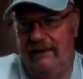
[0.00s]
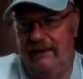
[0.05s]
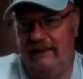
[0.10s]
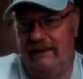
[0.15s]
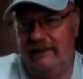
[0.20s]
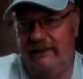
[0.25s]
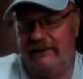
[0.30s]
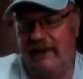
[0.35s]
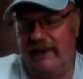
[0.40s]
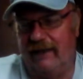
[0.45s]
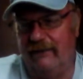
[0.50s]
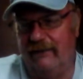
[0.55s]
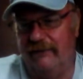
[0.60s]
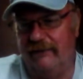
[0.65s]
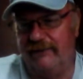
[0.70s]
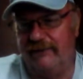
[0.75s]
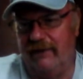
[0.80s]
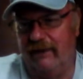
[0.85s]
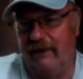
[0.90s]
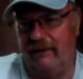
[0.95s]
The psycho
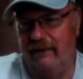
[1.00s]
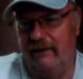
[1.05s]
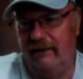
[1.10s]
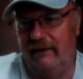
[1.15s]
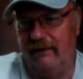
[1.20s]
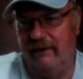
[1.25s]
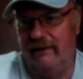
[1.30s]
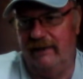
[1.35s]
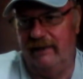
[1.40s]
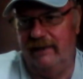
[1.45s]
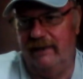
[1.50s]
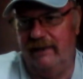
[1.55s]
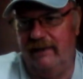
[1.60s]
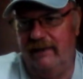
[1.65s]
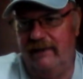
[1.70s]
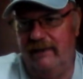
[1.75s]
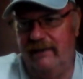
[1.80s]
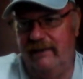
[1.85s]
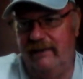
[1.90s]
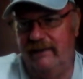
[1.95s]
stalker.
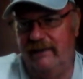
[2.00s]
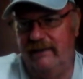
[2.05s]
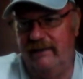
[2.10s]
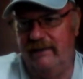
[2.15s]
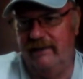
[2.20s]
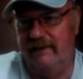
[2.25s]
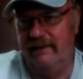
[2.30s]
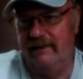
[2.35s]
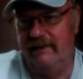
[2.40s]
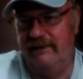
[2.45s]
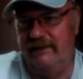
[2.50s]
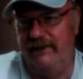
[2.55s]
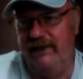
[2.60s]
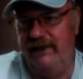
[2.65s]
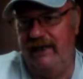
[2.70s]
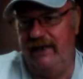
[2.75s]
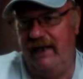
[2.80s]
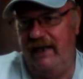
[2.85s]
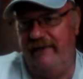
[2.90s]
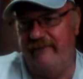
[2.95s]

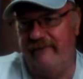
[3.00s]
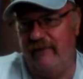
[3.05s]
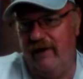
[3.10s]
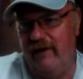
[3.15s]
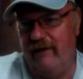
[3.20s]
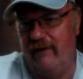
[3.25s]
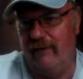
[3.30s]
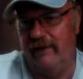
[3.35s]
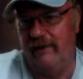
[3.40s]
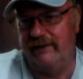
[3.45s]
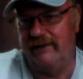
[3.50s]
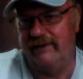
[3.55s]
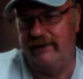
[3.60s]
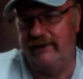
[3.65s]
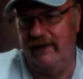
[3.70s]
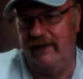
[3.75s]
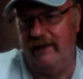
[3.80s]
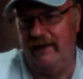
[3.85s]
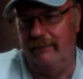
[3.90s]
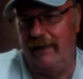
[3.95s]
GD frequents
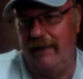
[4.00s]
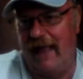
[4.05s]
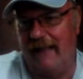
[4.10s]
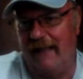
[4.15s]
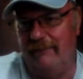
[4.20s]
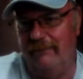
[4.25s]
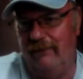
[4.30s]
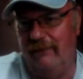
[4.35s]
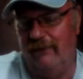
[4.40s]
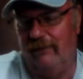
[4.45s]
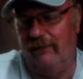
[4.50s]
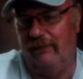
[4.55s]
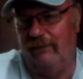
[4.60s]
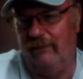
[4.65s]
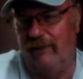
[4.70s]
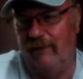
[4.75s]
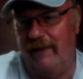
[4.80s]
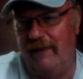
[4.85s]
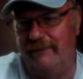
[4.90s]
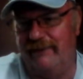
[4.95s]
the Black Bull
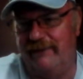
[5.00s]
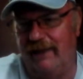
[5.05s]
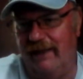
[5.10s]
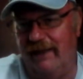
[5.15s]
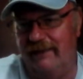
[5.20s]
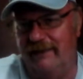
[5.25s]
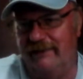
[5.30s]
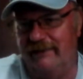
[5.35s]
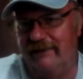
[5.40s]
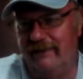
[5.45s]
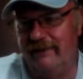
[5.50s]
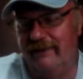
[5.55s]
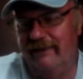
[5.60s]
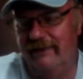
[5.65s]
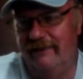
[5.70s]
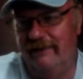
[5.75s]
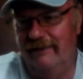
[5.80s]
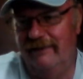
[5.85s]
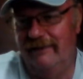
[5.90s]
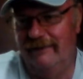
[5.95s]
websites.
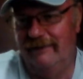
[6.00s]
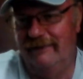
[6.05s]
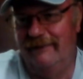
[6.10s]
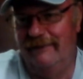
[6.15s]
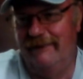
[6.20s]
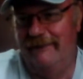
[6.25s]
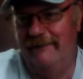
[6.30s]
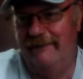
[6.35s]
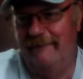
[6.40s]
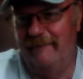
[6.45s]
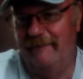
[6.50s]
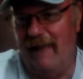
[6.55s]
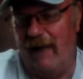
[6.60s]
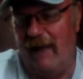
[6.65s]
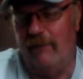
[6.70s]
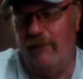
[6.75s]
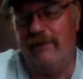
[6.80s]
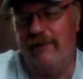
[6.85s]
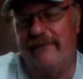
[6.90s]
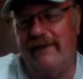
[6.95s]

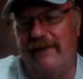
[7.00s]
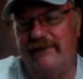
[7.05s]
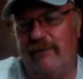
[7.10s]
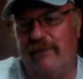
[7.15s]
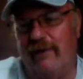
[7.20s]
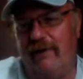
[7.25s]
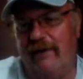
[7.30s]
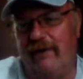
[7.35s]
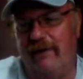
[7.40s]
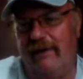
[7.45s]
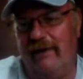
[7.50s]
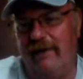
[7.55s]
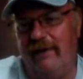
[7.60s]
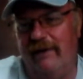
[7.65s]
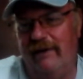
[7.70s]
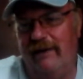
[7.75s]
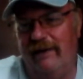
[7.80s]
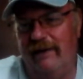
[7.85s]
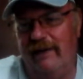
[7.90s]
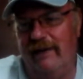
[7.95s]
I wonder if that's
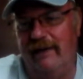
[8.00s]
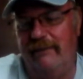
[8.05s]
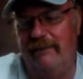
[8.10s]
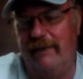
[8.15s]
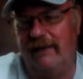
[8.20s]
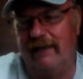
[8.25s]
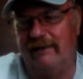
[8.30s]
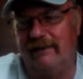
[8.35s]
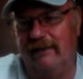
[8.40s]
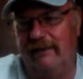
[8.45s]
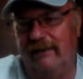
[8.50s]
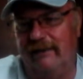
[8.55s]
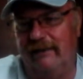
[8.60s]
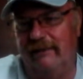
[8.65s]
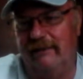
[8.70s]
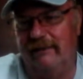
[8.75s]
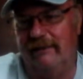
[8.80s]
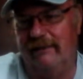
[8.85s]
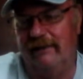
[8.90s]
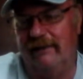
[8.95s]
where he met the
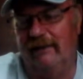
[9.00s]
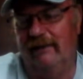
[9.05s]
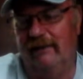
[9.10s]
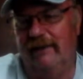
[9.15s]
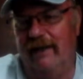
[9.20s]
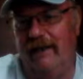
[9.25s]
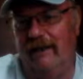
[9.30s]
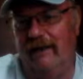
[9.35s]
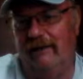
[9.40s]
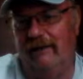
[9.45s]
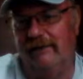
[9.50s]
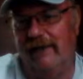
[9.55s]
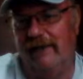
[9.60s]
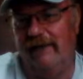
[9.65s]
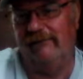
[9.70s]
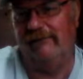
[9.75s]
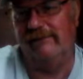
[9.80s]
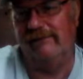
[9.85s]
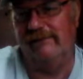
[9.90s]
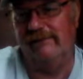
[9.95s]
old yellow
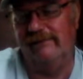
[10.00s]
devil.